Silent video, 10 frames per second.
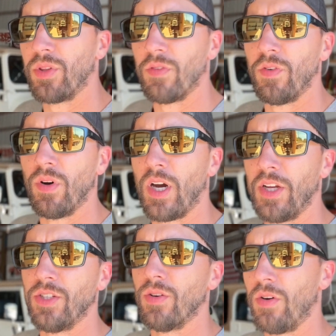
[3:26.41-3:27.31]
the full
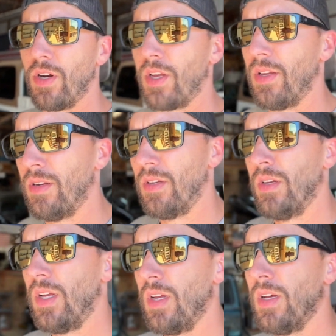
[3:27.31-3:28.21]
hydro on it,
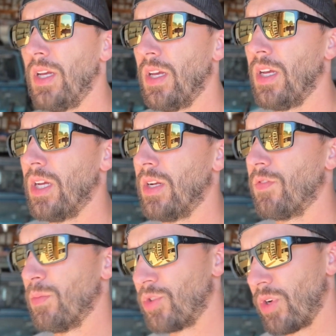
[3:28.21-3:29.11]
and
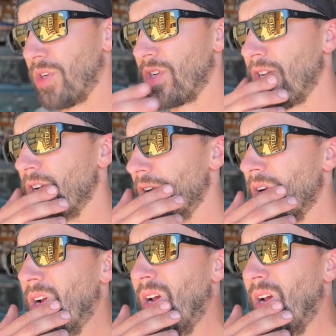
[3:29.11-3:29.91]
from Trail Gear,